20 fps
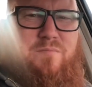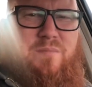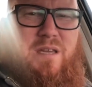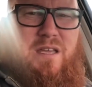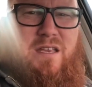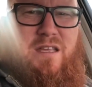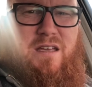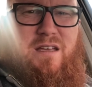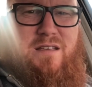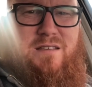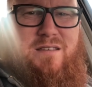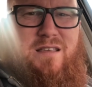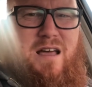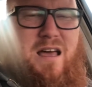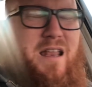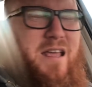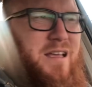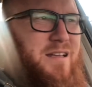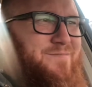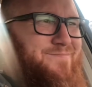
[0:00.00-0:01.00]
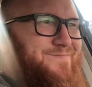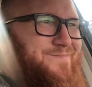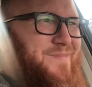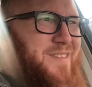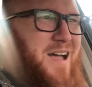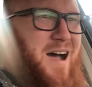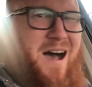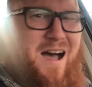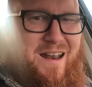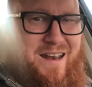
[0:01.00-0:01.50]
media is kind of
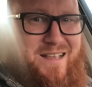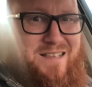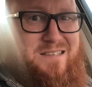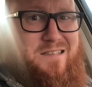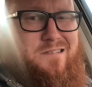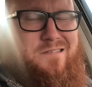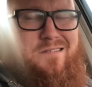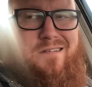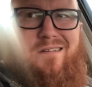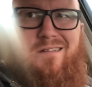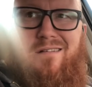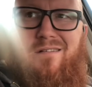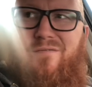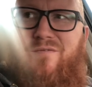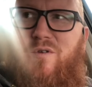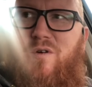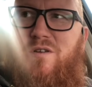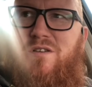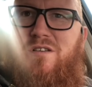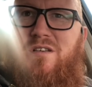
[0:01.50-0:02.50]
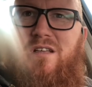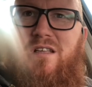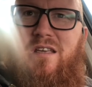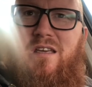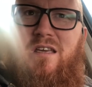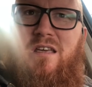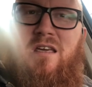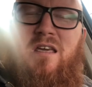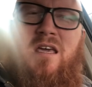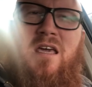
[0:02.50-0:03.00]
non-existent,
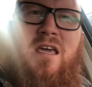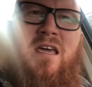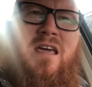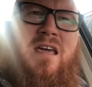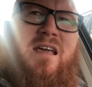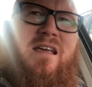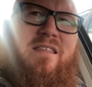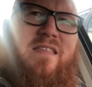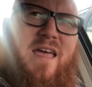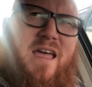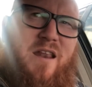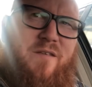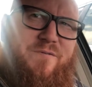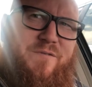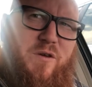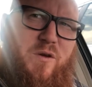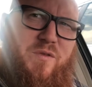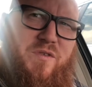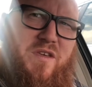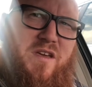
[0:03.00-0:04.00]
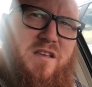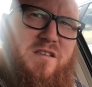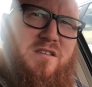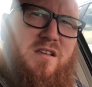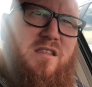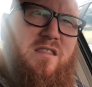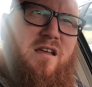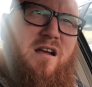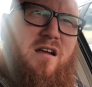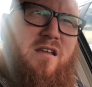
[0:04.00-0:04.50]
unfortunately. They had a few things
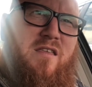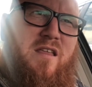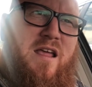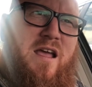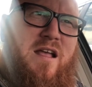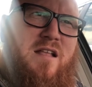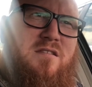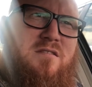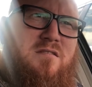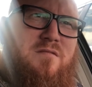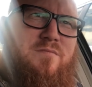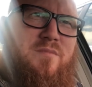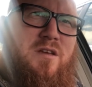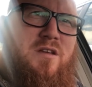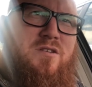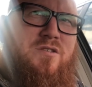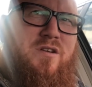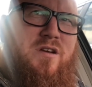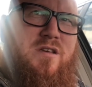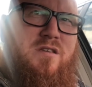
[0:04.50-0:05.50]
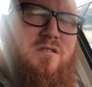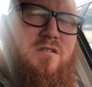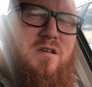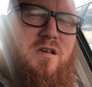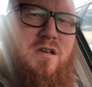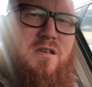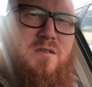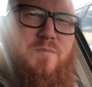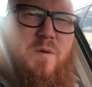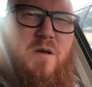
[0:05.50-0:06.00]
in there that had some interest,
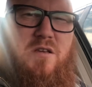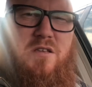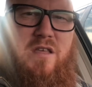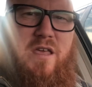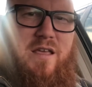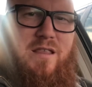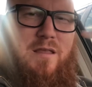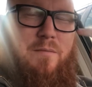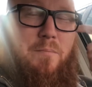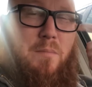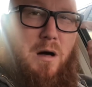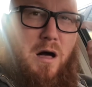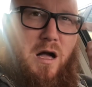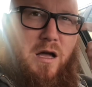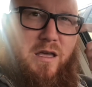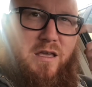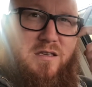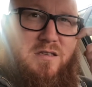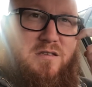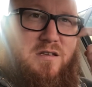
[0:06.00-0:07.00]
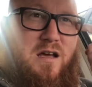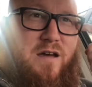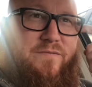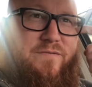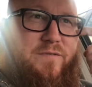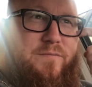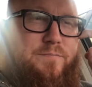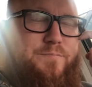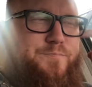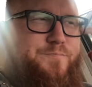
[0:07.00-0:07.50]
especially like the manga
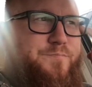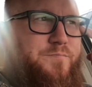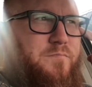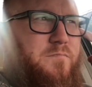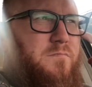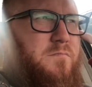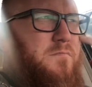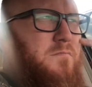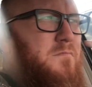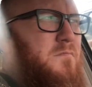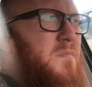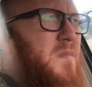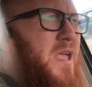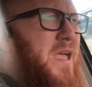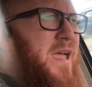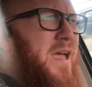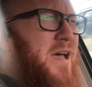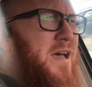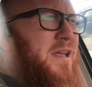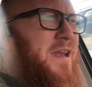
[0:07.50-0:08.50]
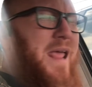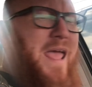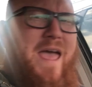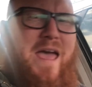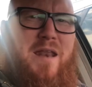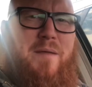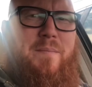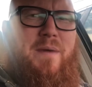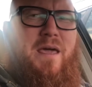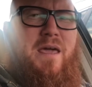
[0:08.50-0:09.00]
stuff and
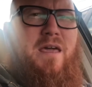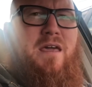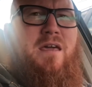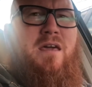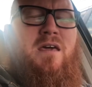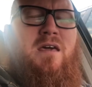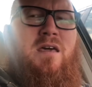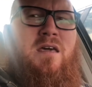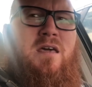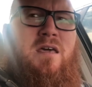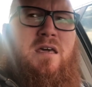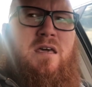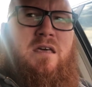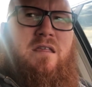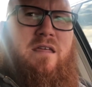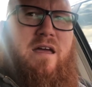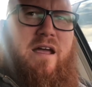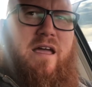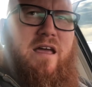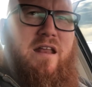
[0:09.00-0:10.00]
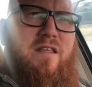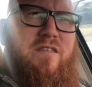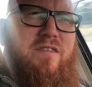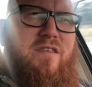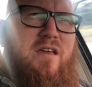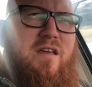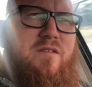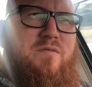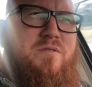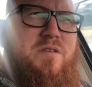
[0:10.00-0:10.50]
anime, that kind of
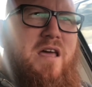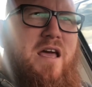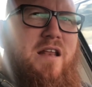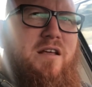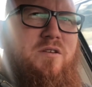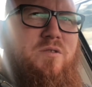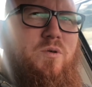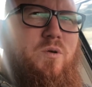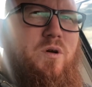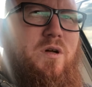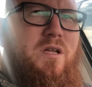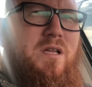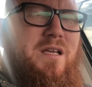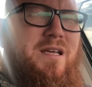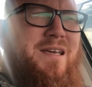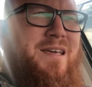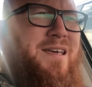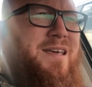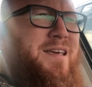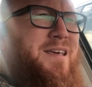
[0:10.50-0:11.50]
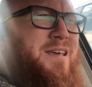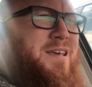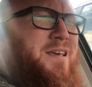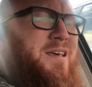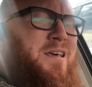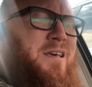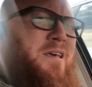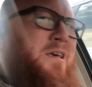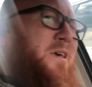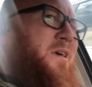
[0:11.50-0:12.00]
thing. It was kind of cool.
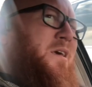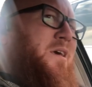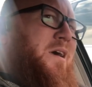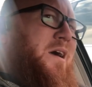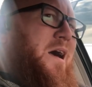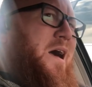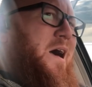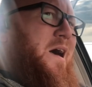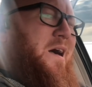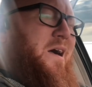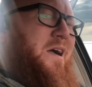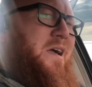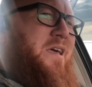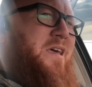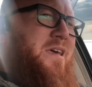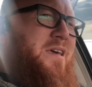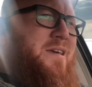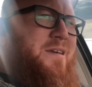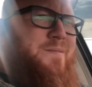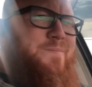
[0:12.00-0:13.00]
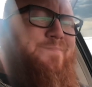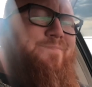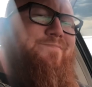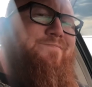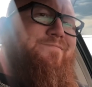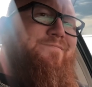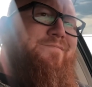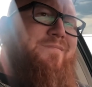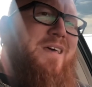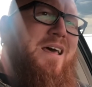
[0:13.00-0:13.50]
I
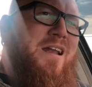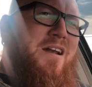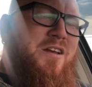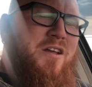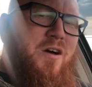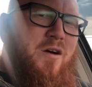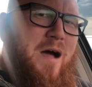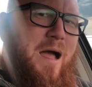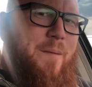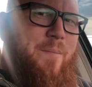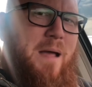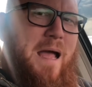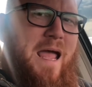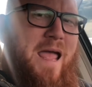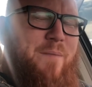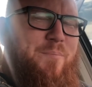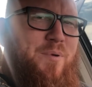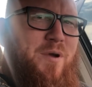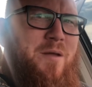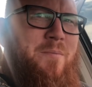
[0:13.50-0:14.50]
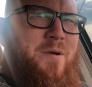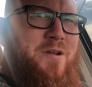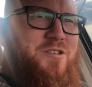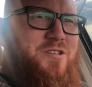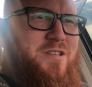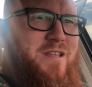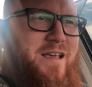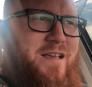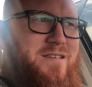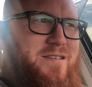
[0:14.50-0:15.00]
don't know. I pretty
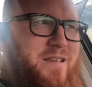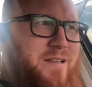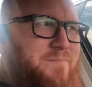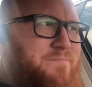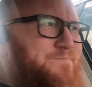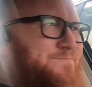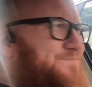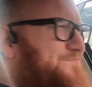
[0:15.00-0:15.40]
much, like I said,